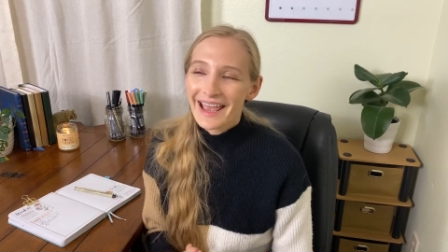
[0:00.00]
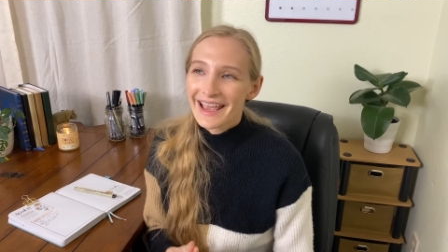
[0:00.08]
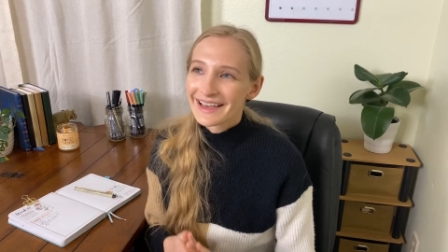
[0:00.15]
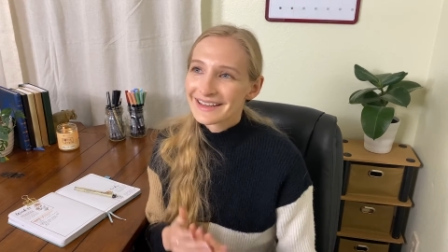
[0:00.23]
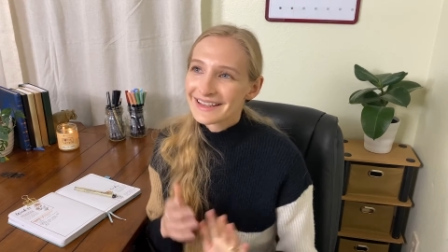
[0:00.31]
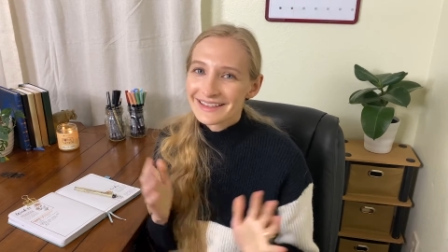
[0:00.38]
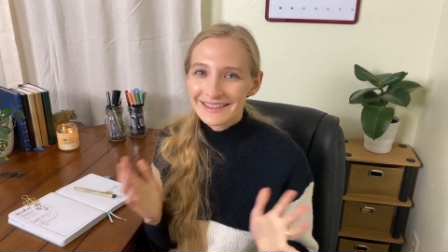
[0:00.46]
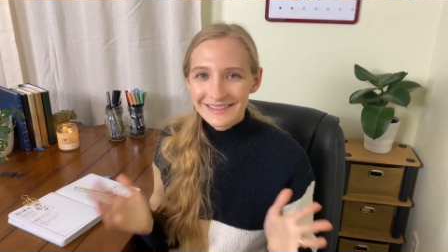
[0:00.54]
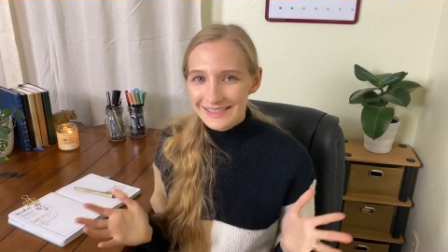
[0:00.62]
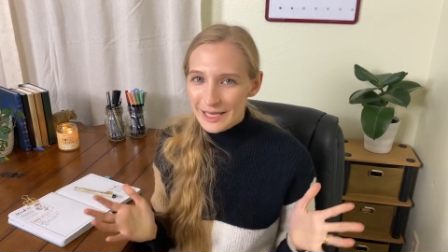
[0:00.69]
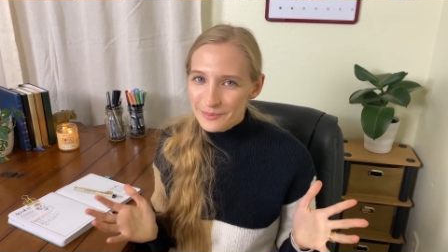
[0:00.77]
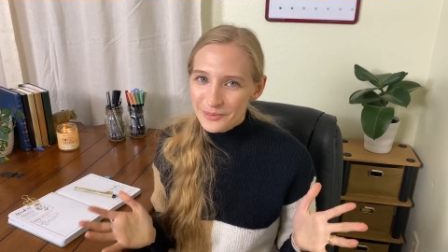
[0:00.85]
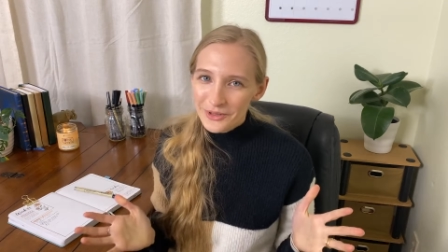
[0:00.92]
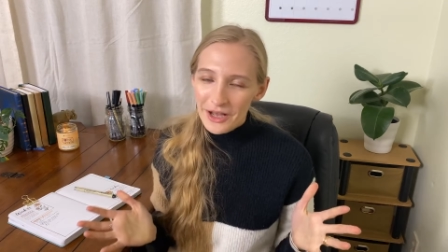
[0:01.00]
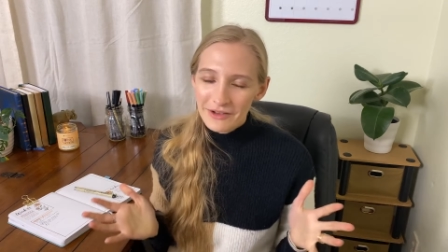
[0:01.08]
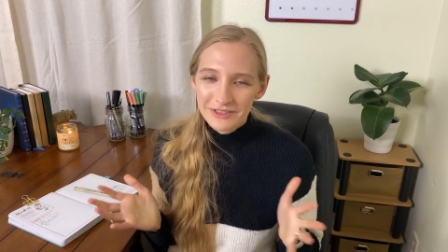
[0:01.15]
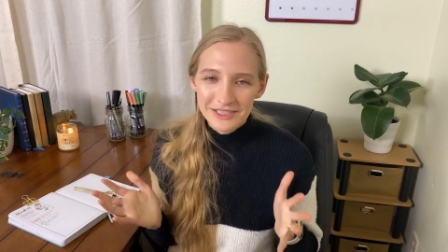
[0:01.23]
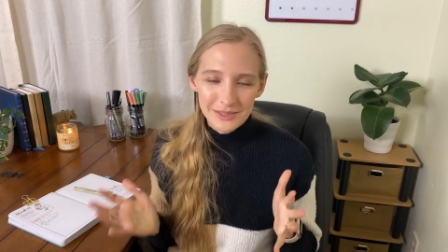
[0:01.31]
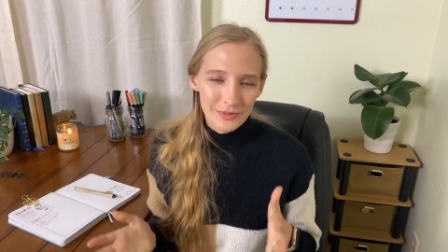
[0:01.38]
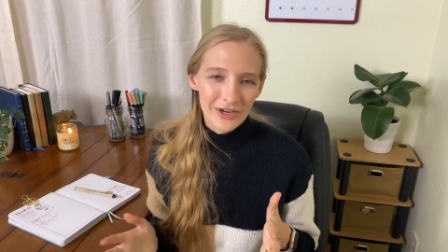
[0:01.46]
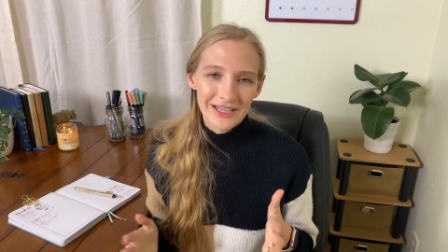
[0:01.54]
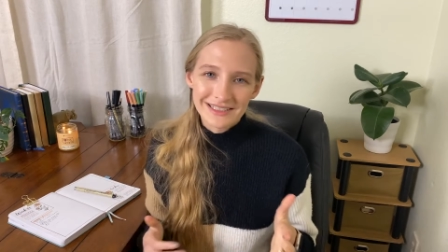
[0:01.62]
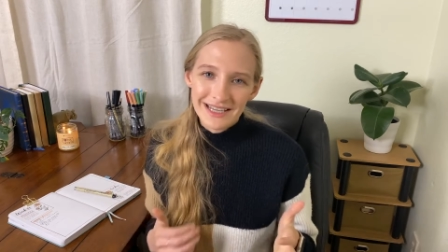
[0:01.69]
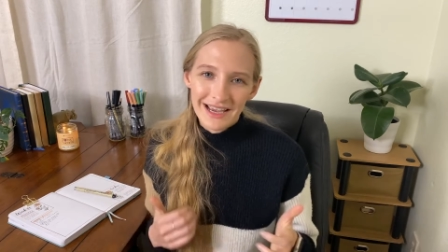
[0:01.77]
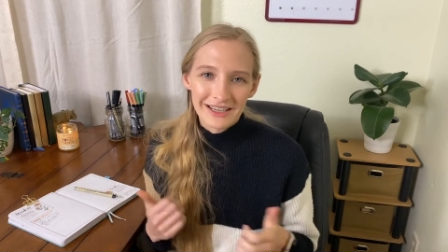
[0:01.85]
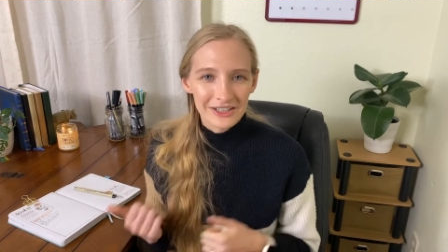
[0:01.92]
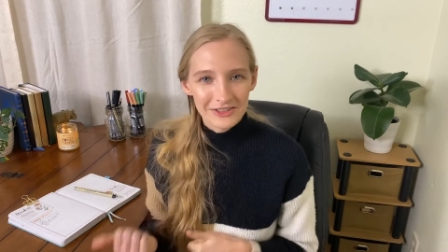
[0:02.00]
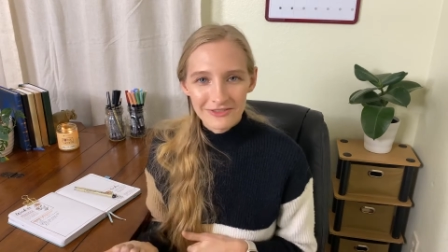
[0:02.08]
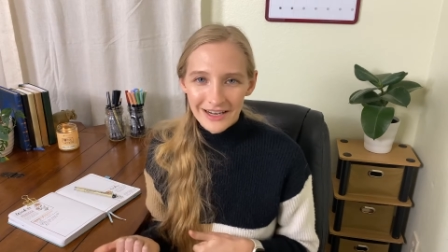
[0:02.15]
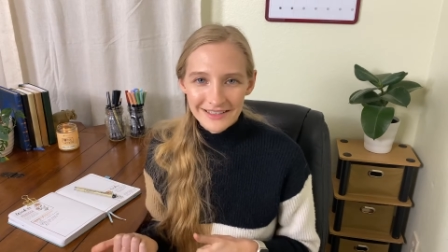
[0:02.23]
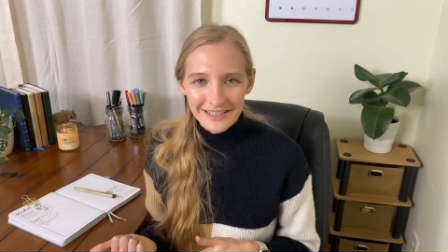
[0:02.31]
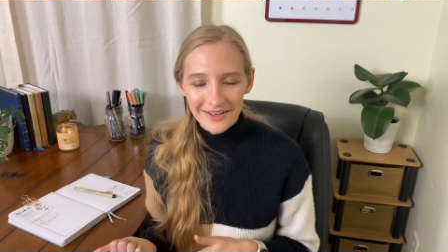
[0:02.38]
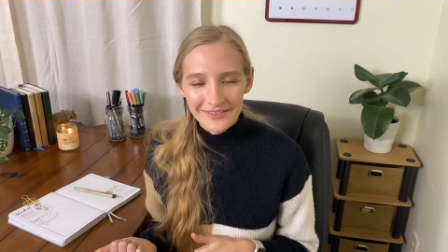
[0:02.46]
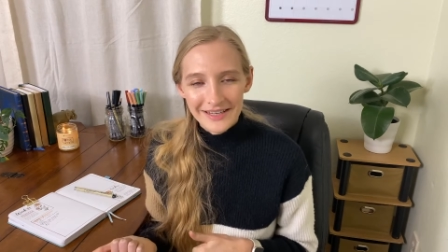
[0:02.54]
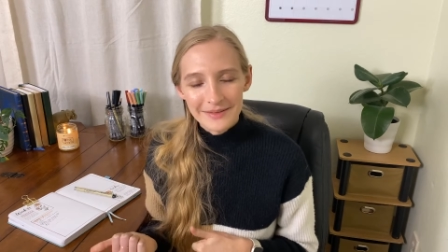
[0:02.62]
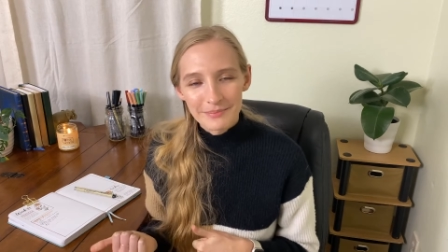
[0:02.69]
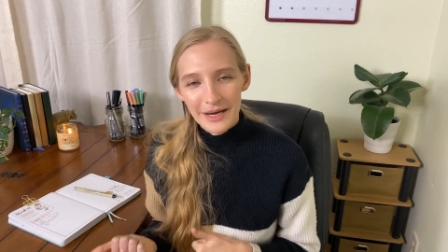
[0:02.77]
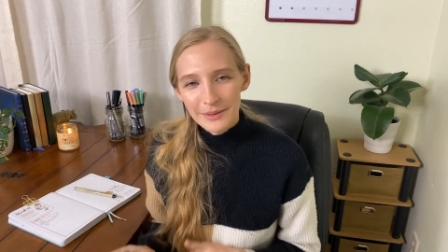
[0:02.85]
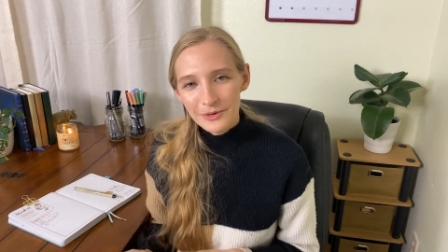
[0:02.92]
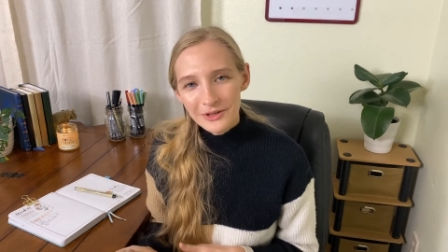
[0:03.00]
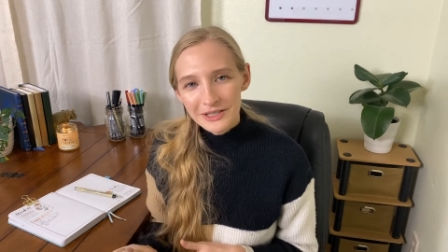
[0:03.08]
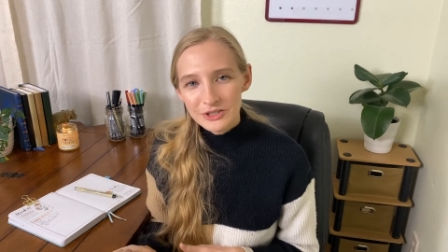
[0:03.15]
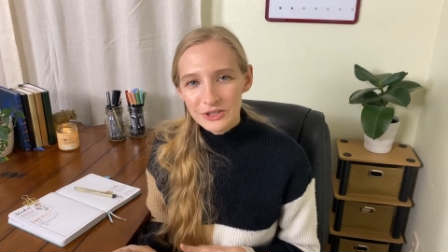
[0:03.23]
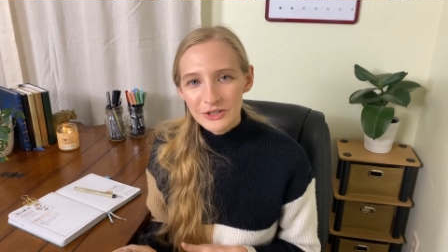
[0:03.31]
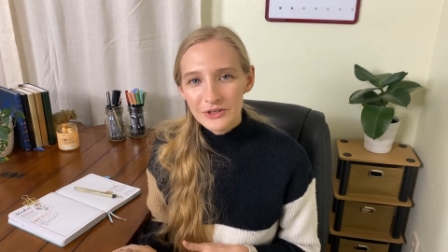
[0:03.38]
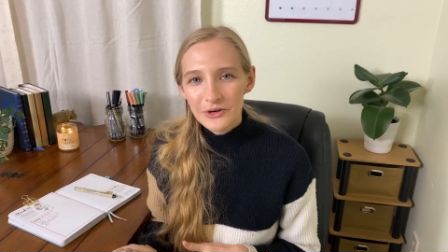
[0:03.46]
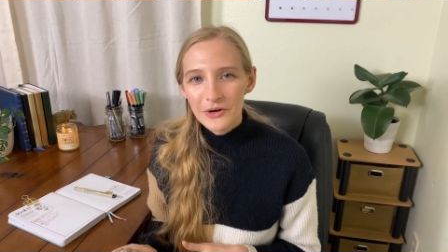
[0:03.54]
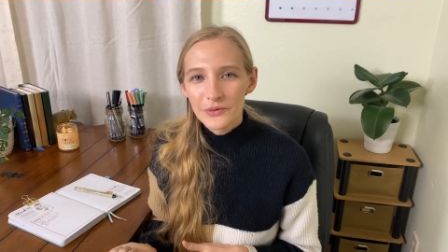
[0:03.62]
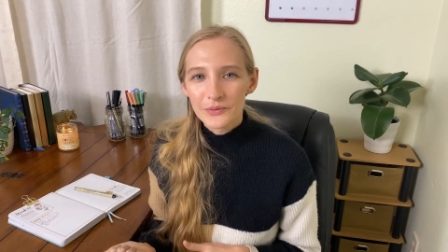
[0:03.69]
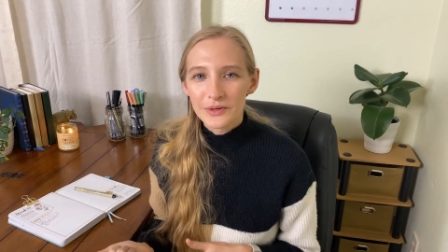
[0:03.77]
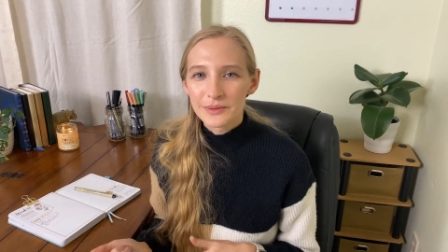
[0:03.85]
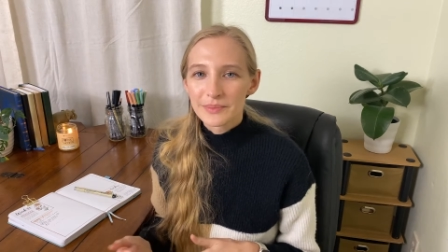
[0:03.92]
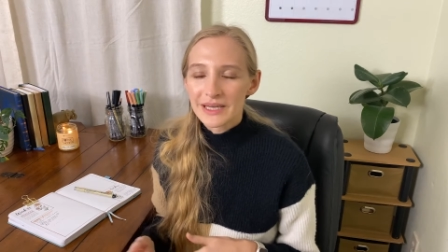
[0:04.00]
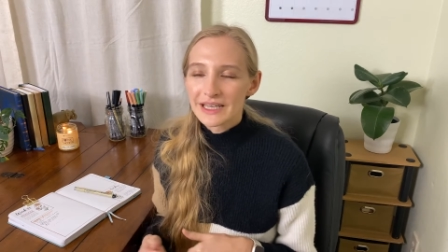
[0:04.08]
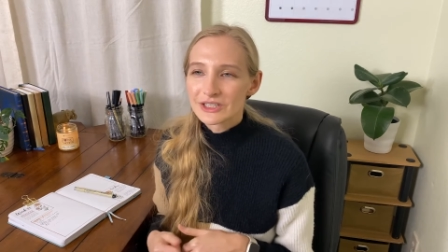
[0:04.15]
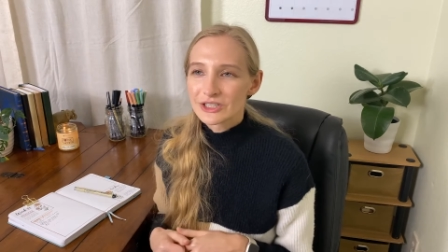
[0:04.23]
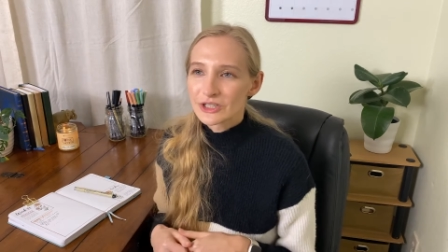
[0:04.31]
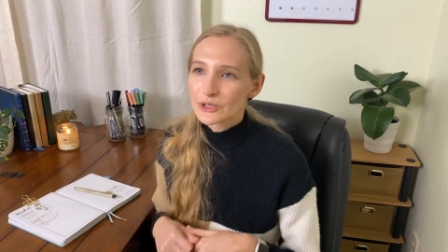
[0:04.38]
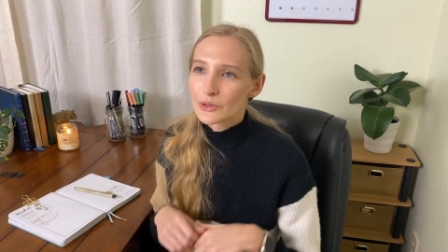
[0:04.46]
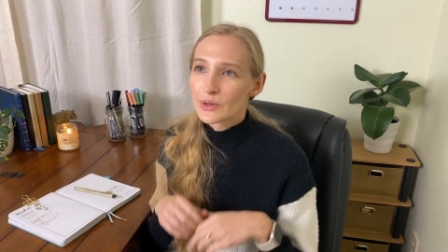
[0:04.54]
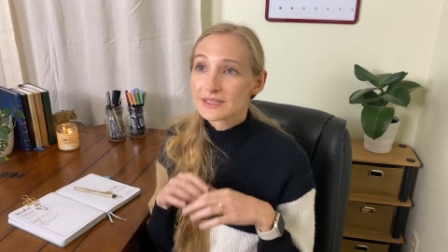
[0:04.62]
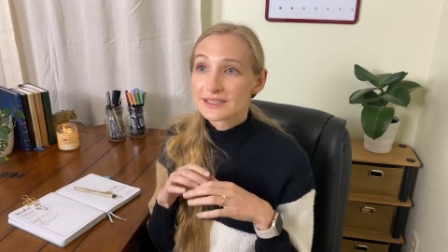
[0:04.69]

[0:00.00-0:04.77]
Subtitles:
and an example of a sprint I could write down in my bullet journal would be to